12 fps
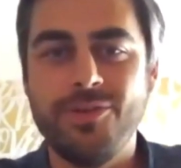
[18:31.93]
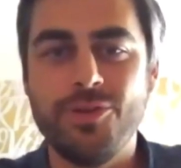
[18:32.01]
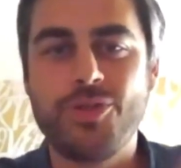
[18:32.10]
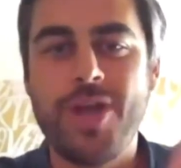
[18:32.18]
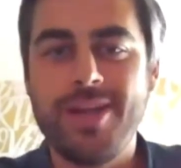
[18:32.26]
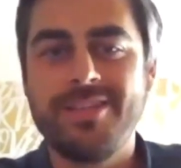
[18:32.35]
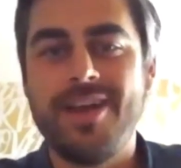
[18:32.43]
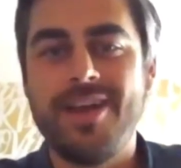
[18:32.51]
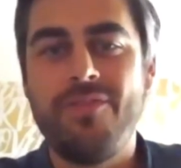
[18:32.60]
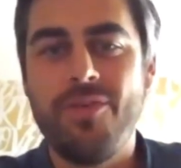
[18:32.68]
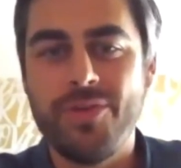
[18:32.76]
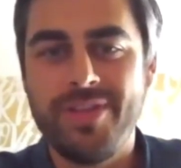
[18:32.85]
you're trying to
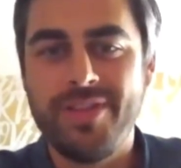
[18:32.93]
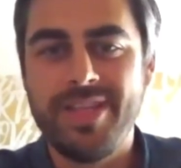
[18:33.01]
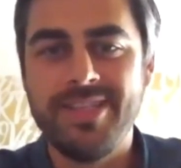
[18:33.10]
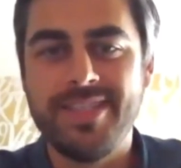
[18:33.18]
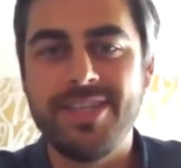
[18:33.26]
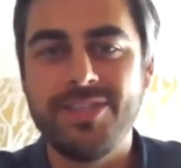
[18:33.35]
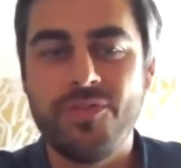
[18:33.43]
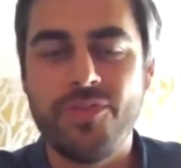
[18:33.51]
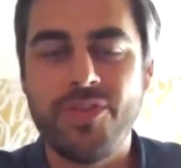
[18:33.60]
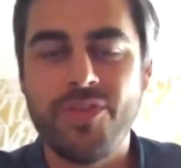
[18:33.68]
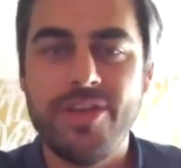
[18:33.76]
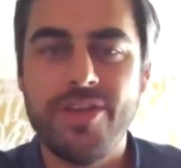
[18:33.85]
solve all the, these things
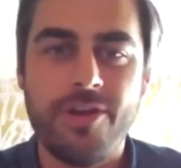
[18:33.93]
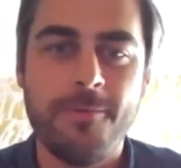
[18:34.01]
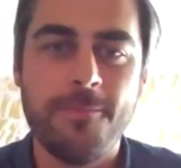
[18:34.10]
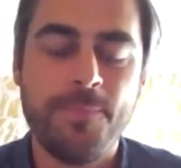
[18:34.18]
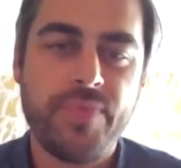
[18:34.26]
over here,